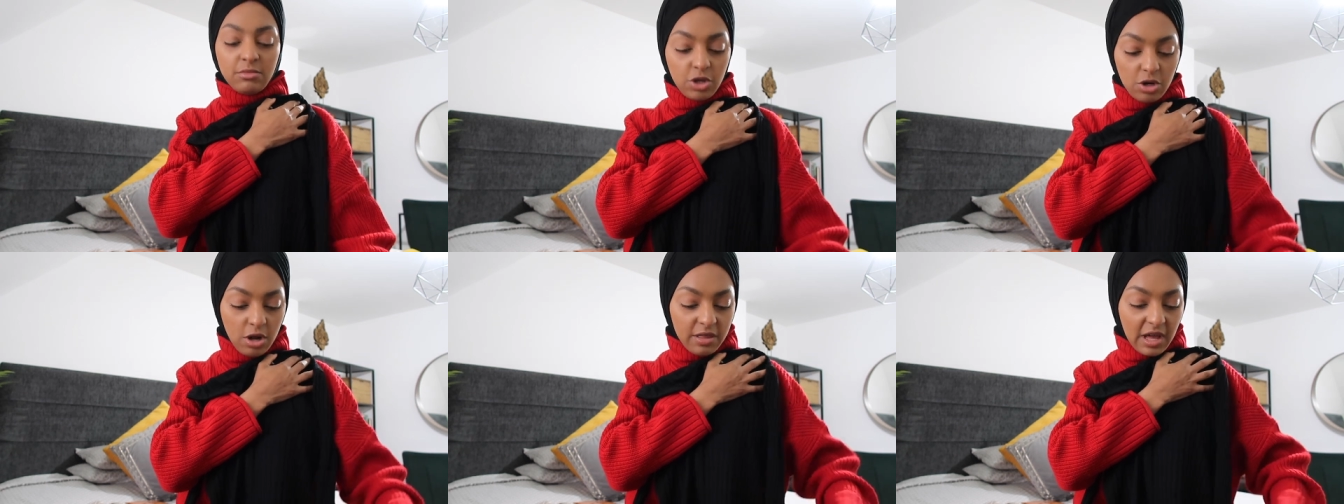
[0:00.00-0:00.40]

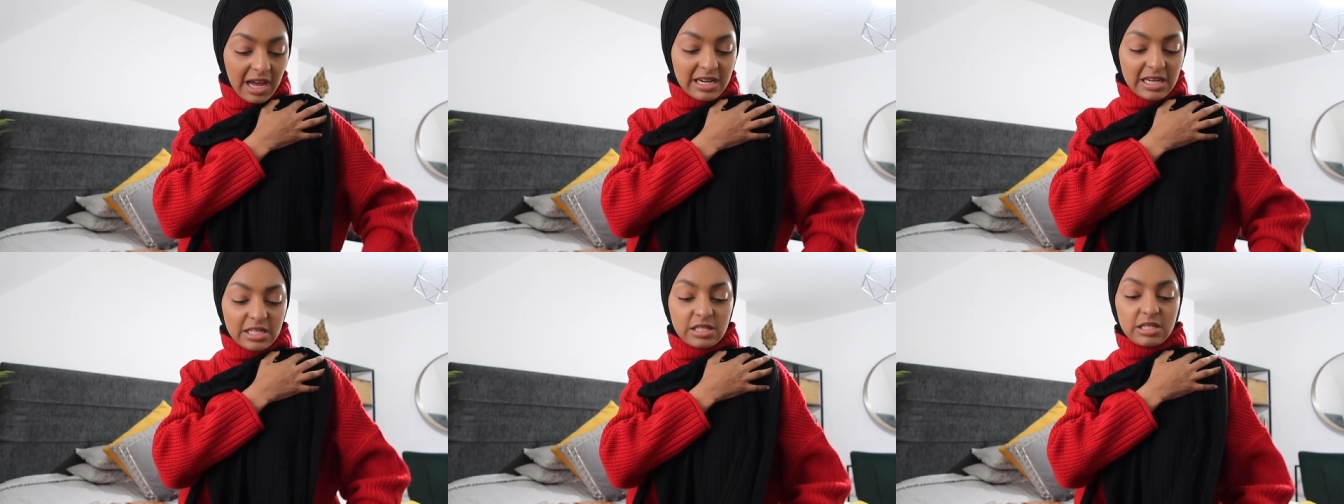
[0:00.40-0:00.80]
you know, that
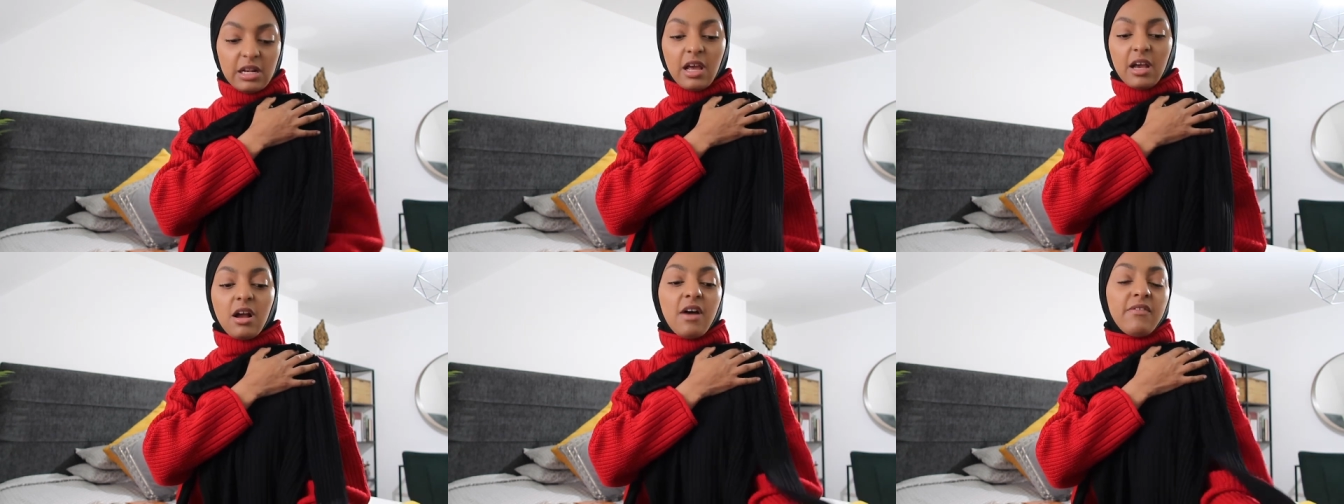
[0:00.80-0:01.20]
I need to
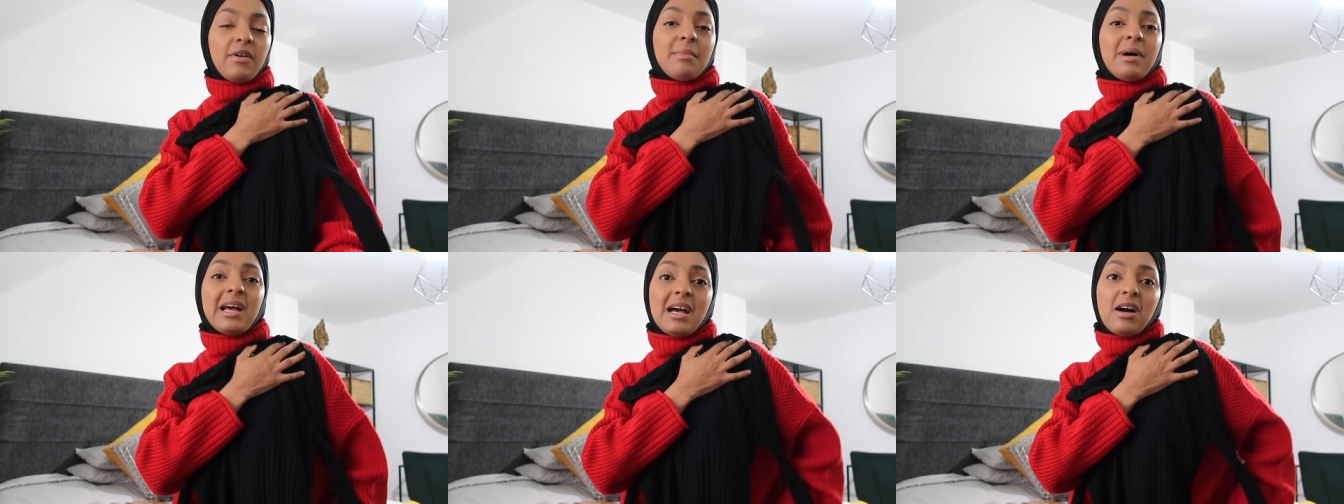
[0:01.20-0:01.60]
like
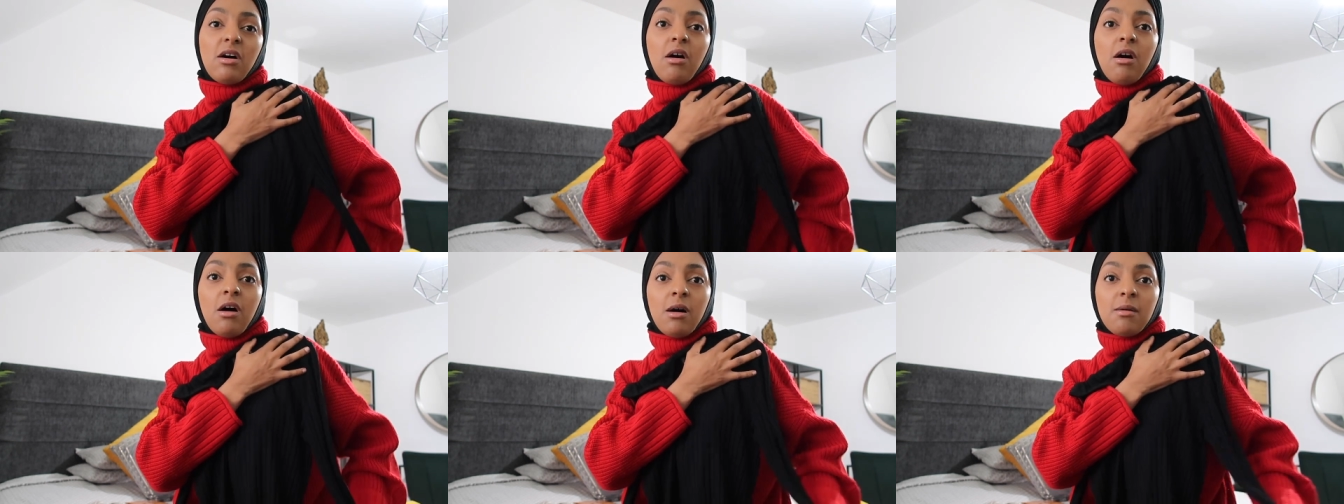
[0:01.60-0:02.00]
cover my
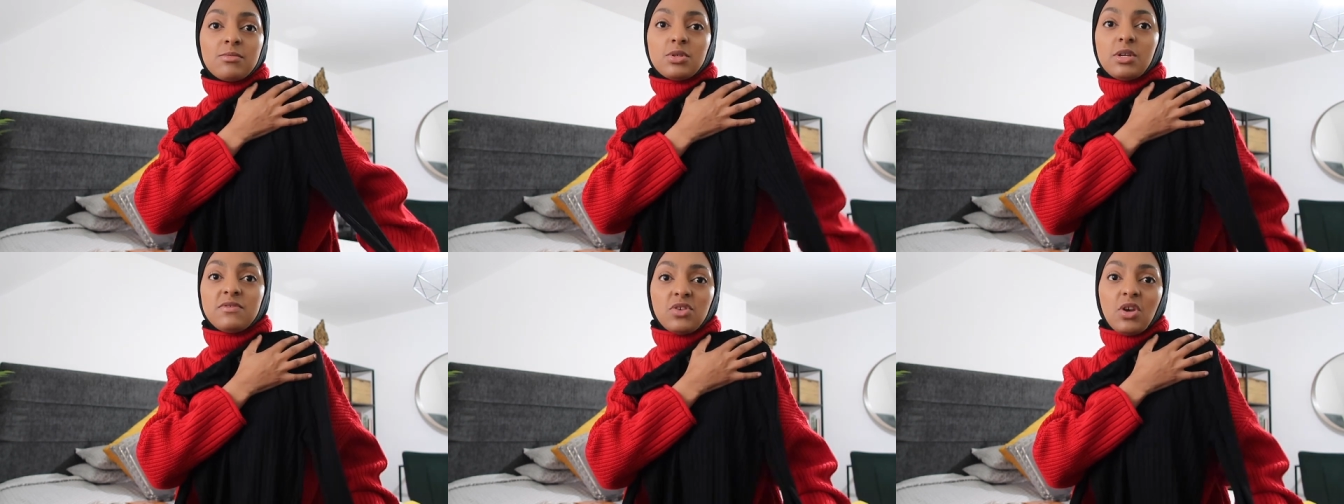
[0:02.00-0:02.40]

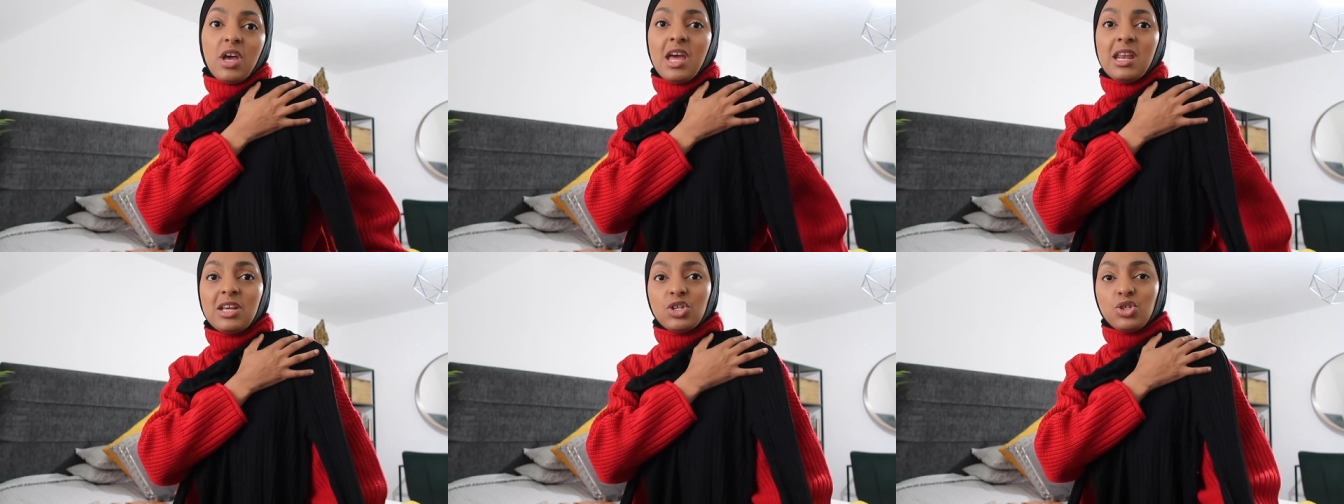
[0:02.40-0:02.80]
arms with, so
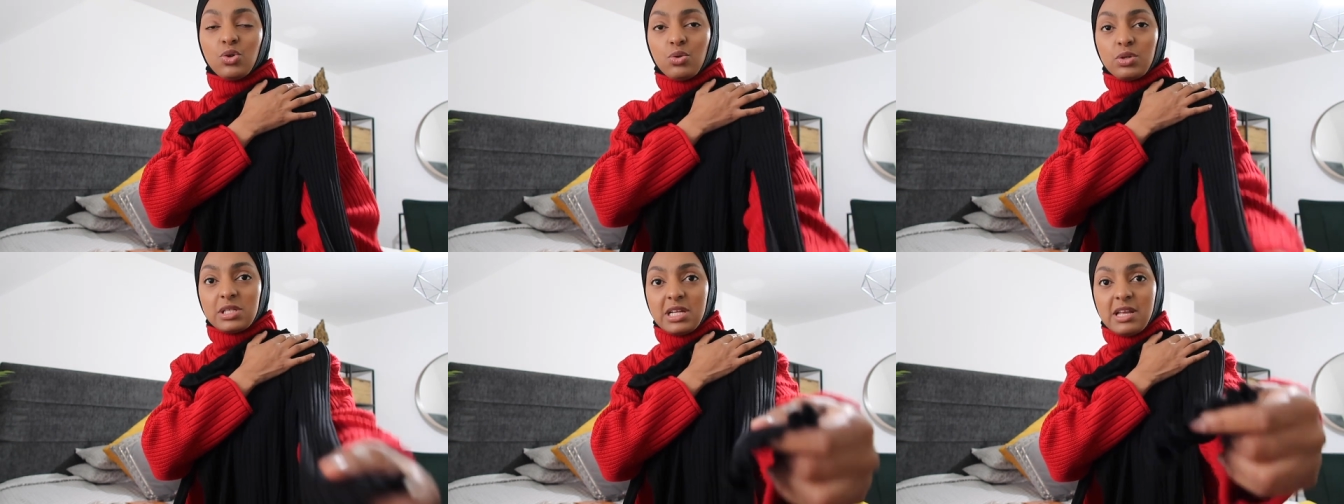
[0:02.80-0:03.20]
any
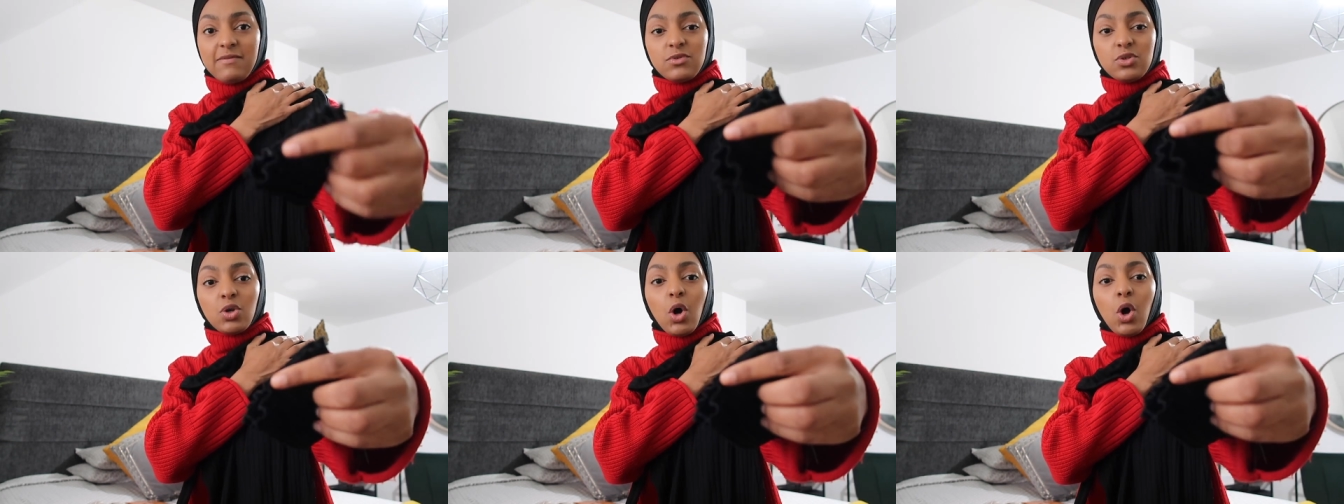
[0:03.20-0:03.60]
short
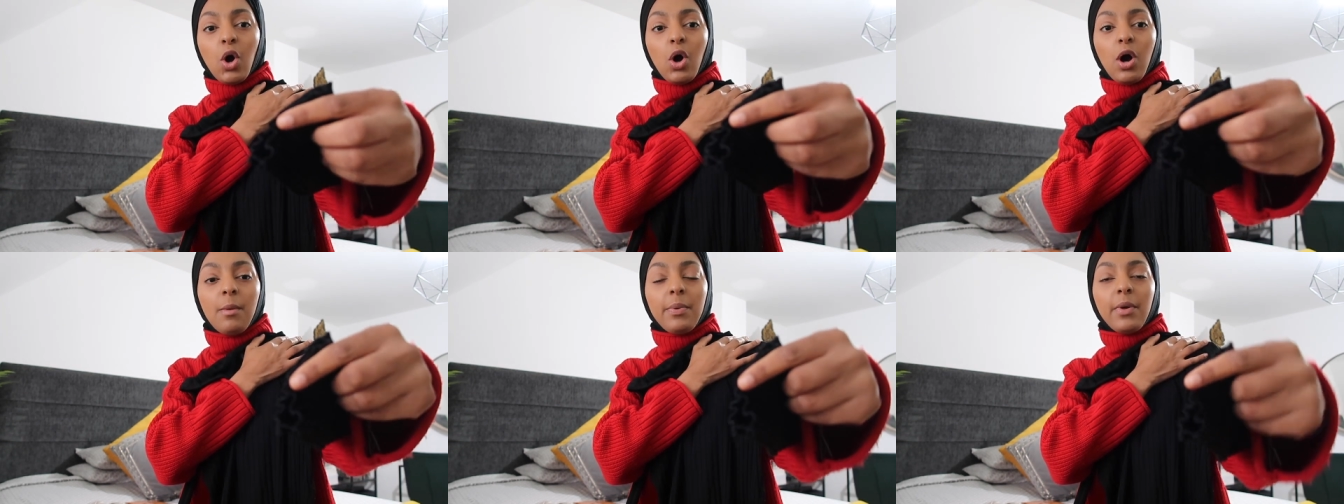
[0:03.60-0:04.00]
sleeve
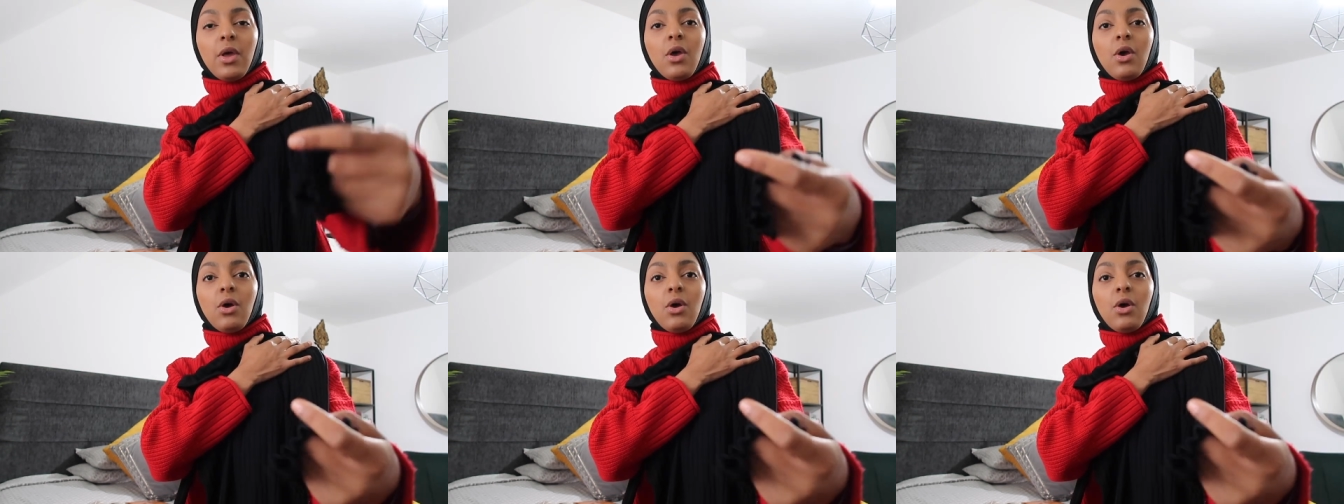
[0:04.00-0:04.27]
top,